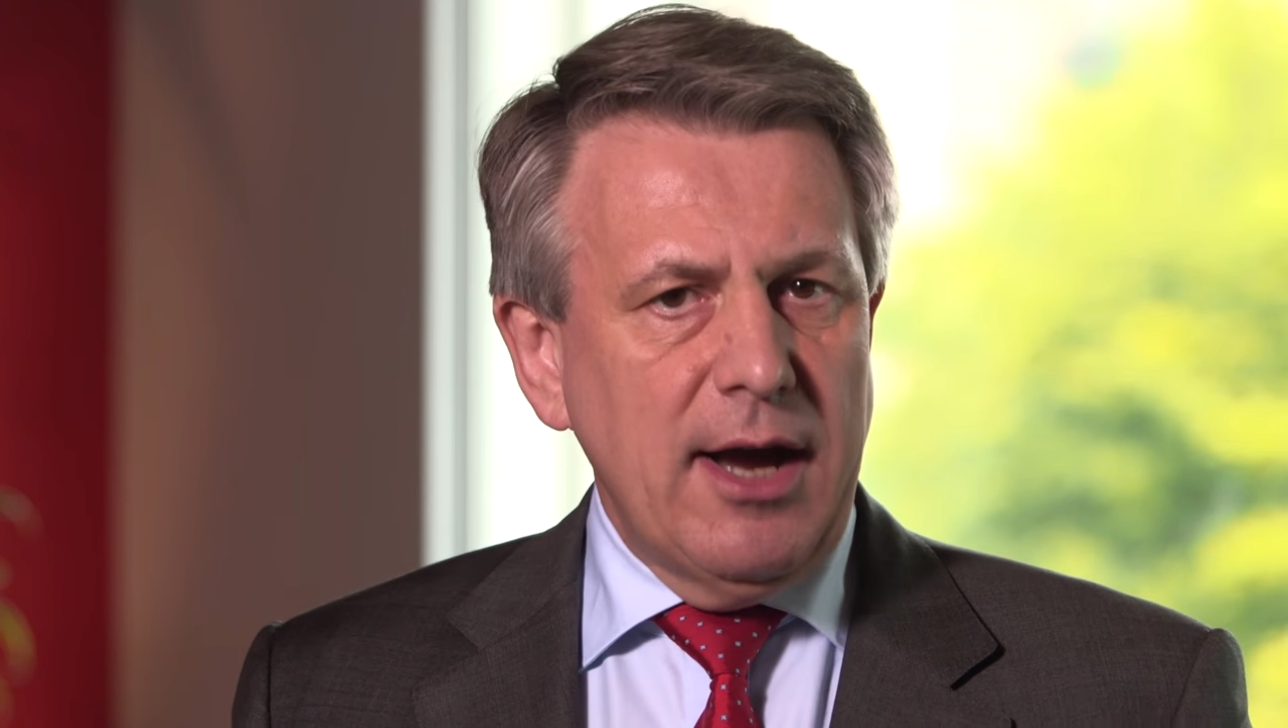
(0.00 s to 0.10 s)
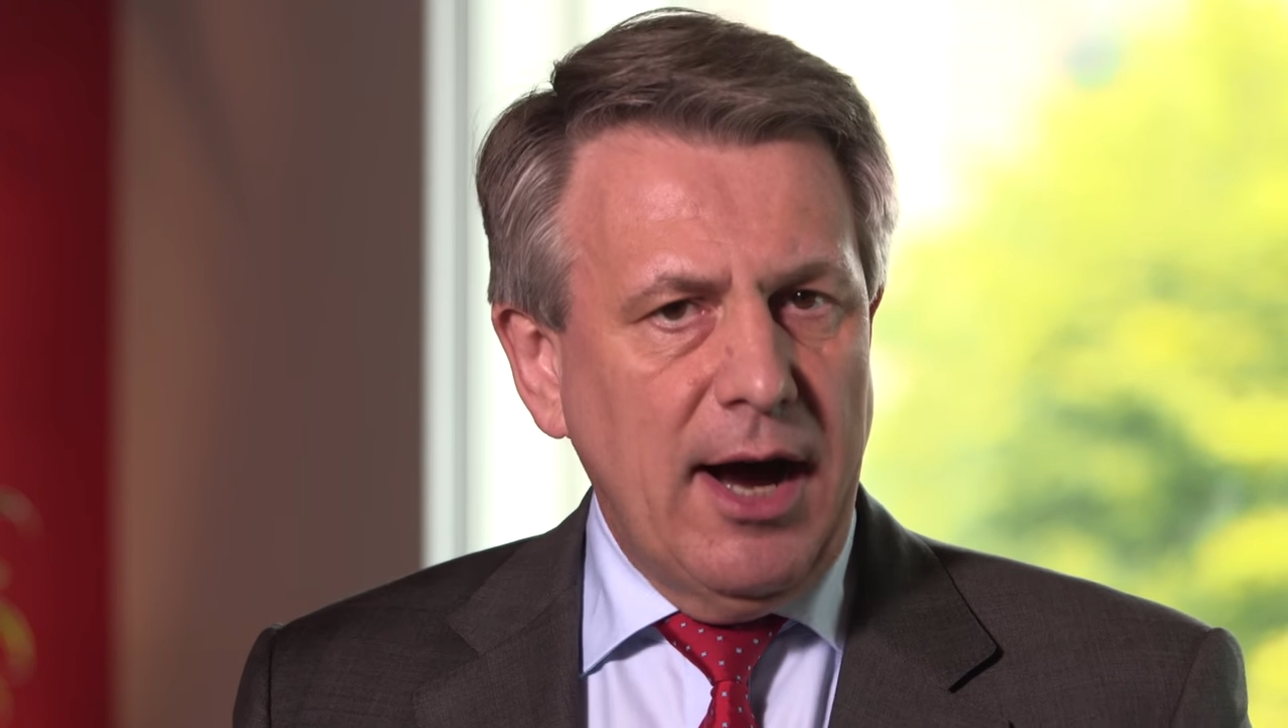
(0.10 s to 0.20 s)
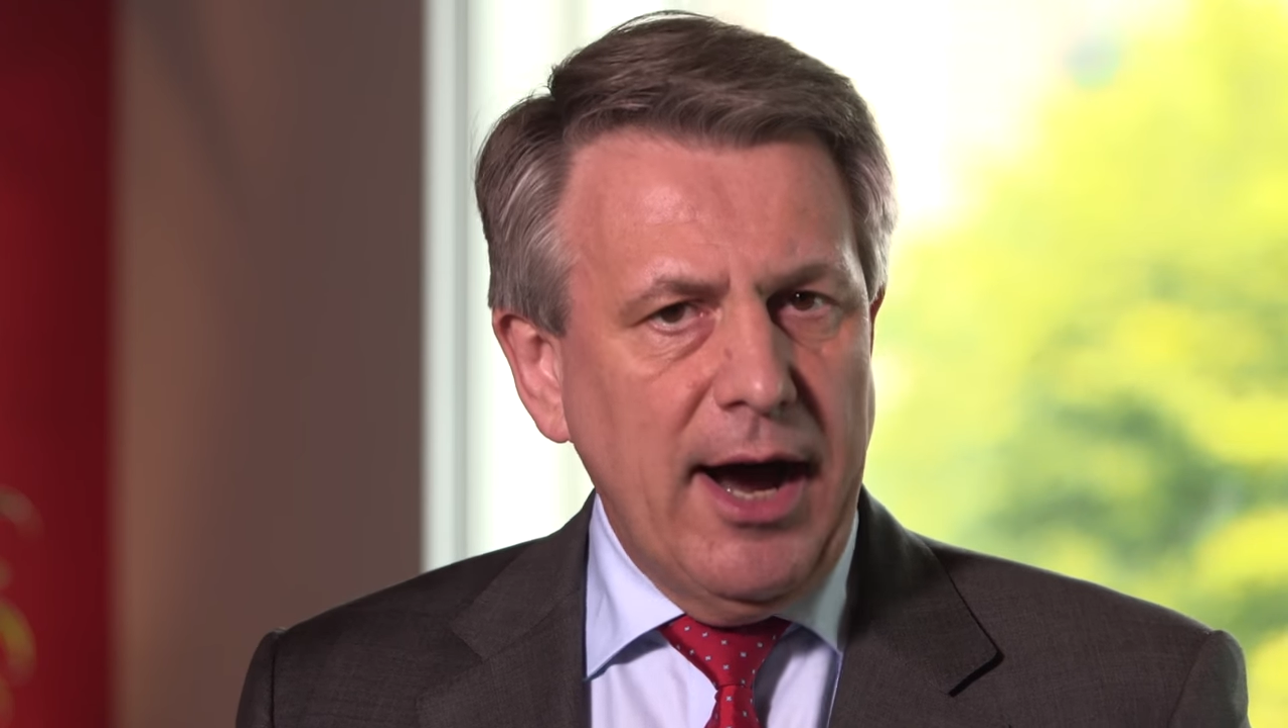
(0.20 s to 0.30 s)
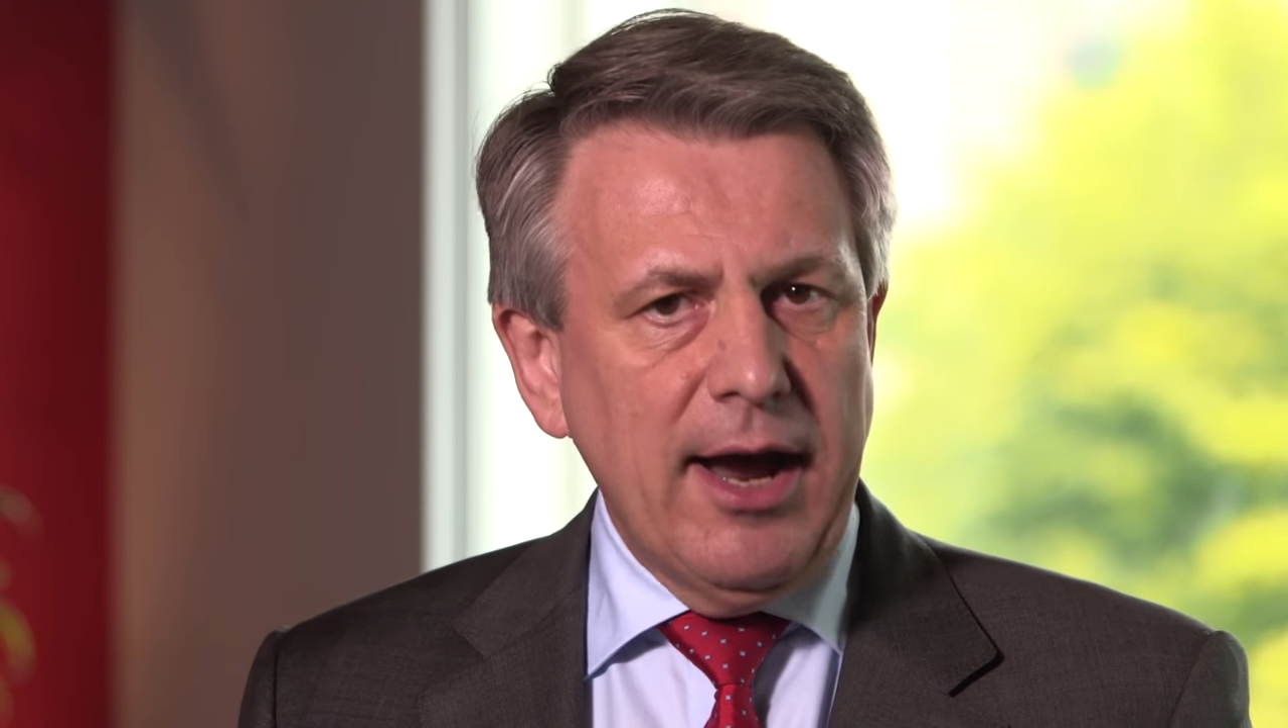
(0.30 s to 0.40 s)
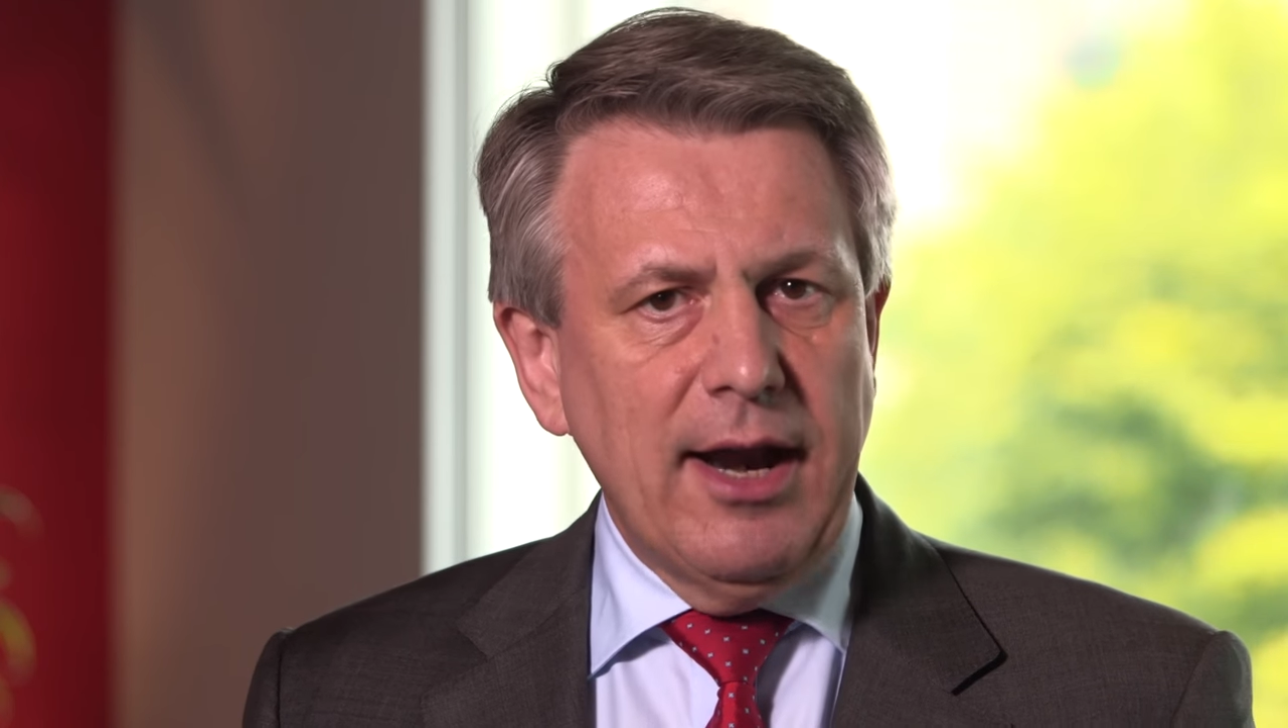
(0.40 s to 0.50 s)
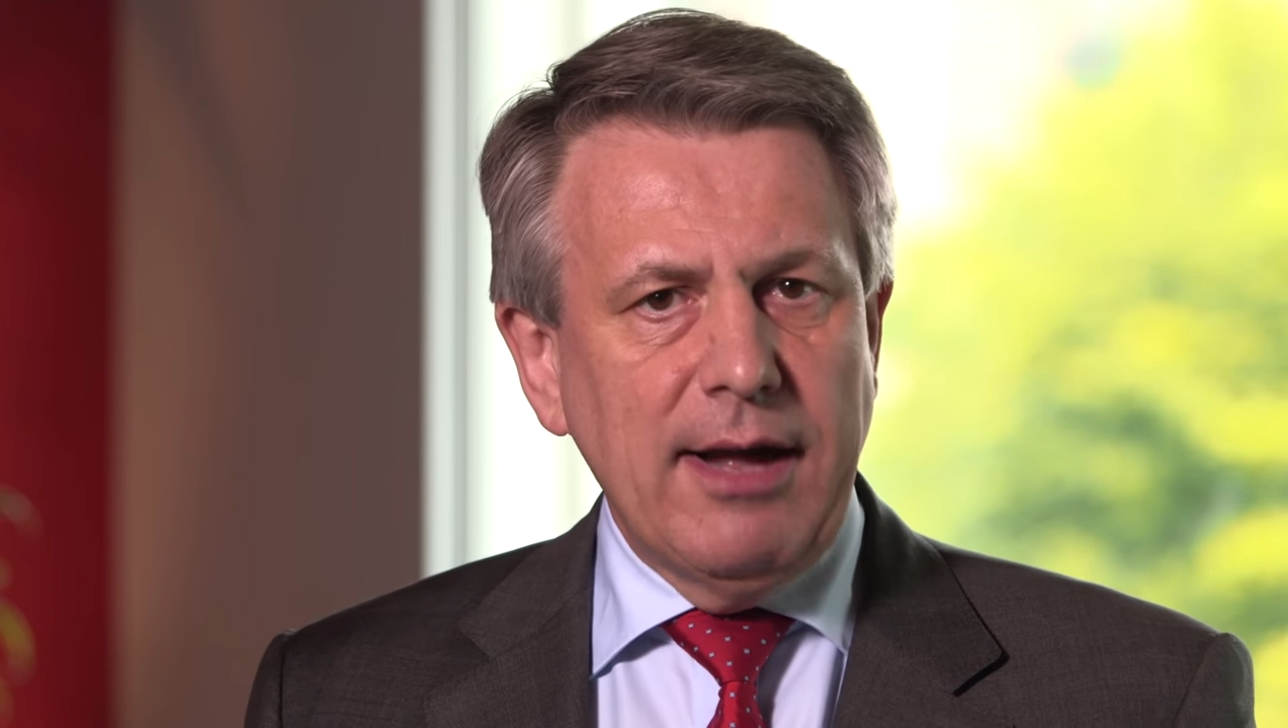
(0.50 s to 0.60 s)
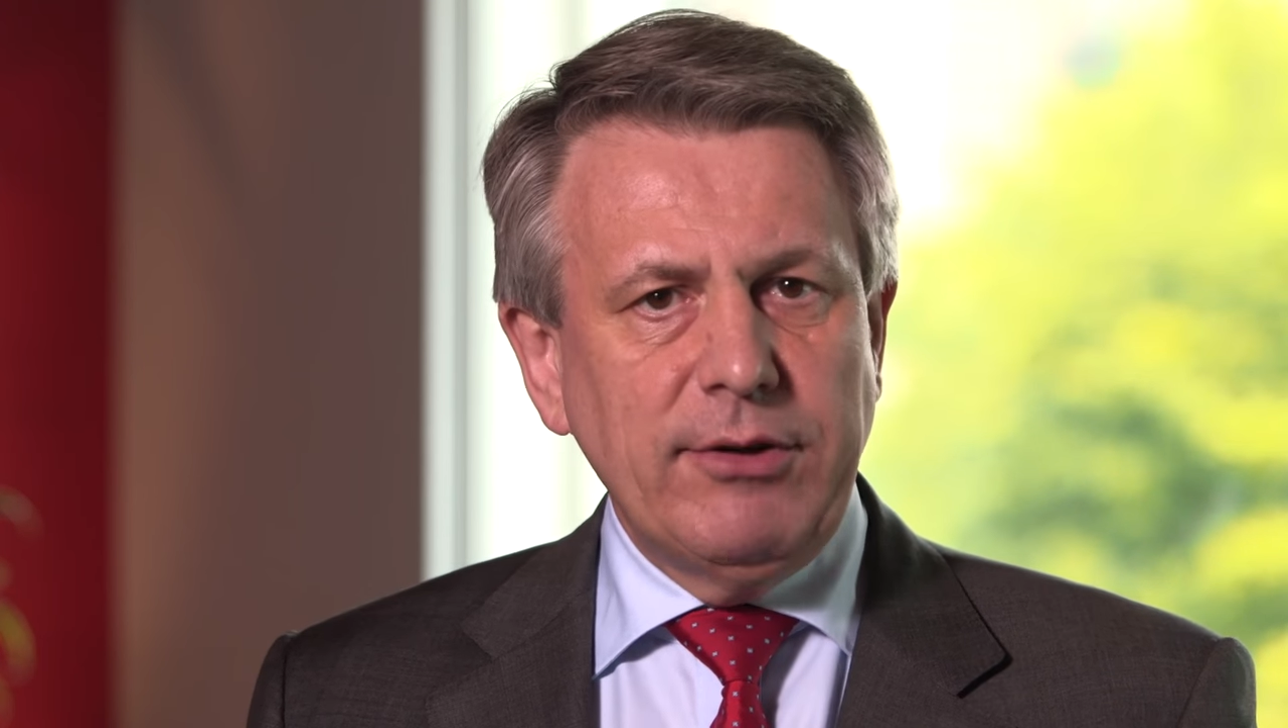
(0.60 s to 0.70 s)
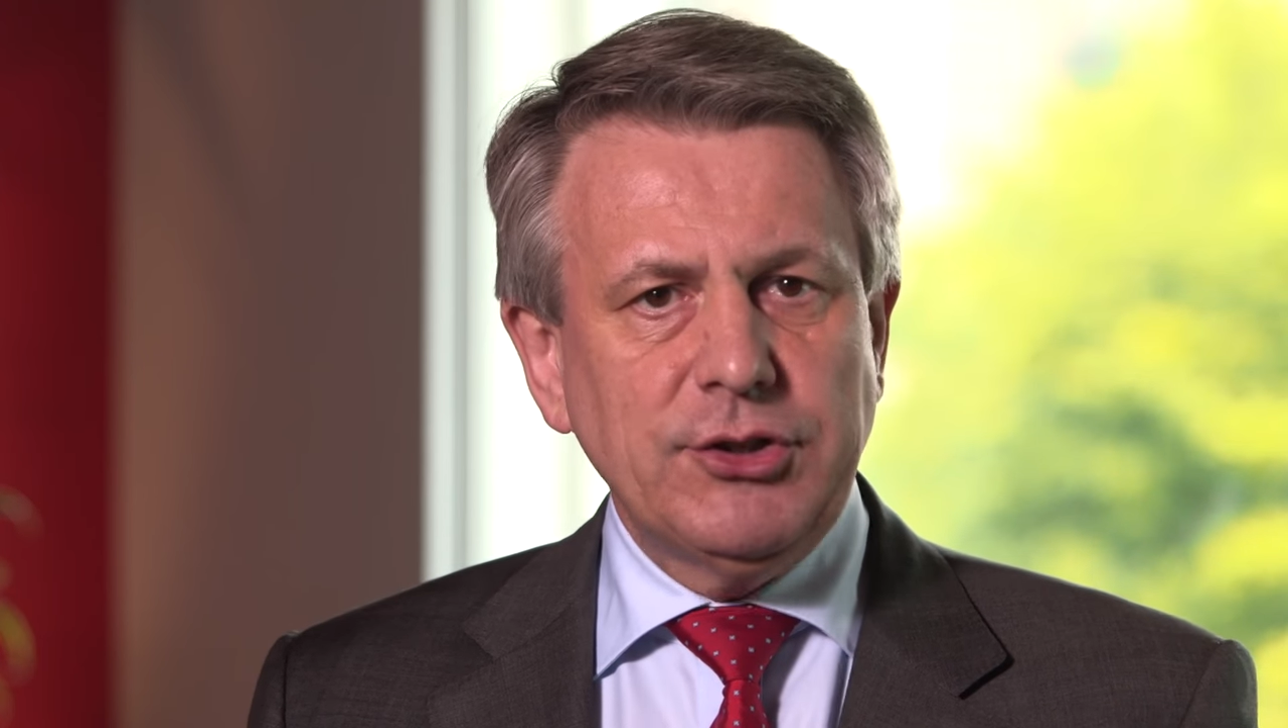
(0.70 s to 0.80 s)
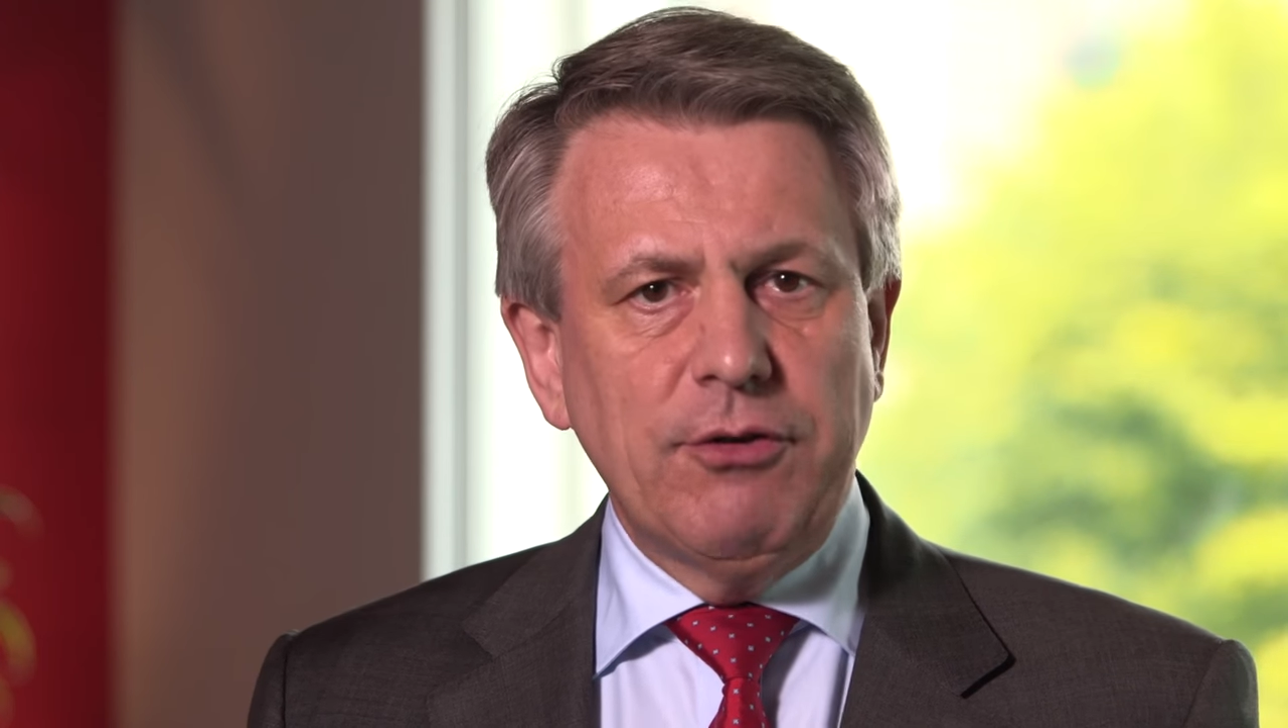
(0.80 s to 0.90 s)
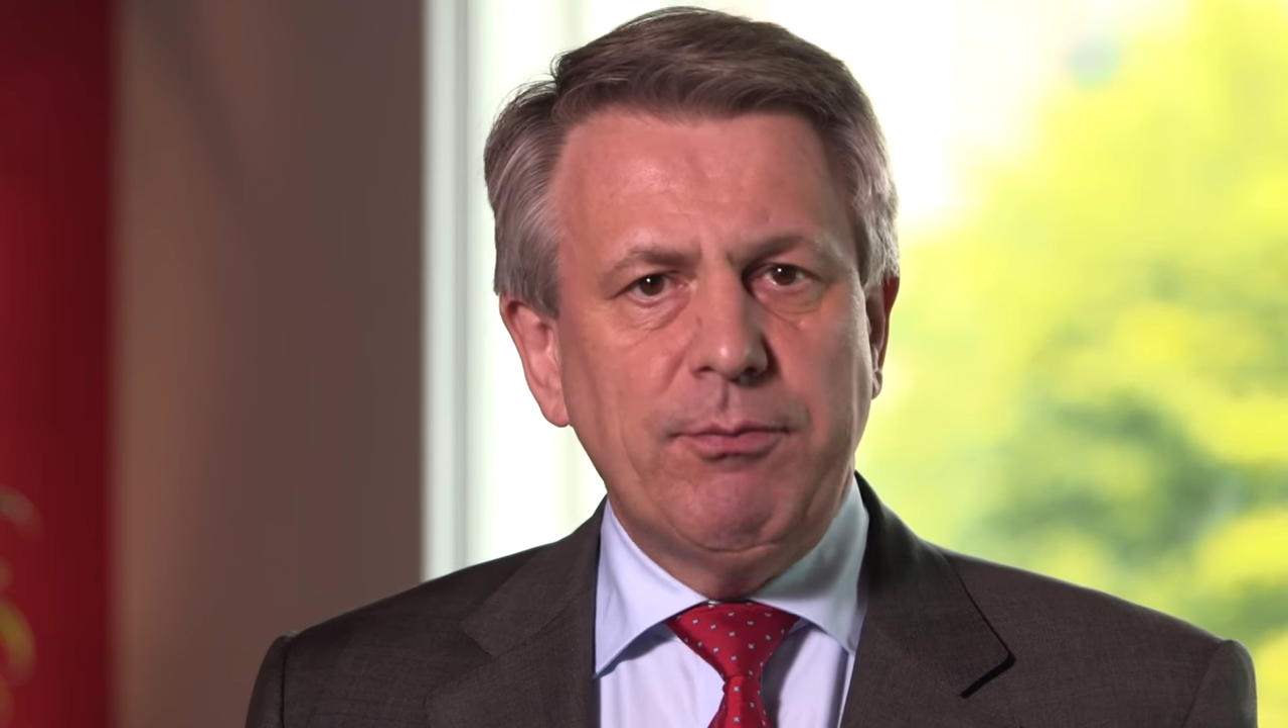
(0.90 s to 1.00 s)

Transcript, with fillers: higher levels